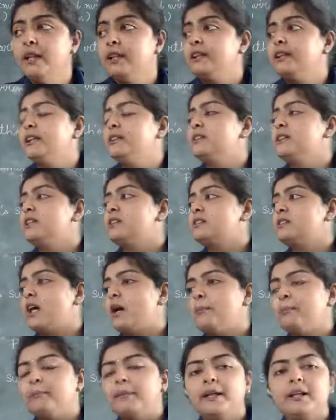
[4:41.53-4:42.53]
they just
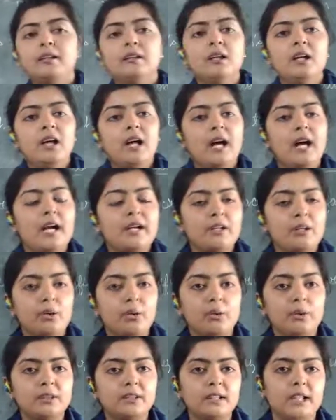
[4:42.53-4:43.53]
dump it at
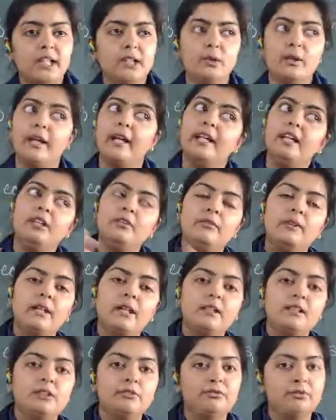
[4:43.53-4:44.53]
roadside or
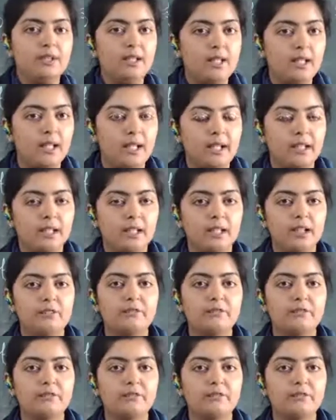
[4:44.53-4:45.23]
anywhere they feel like.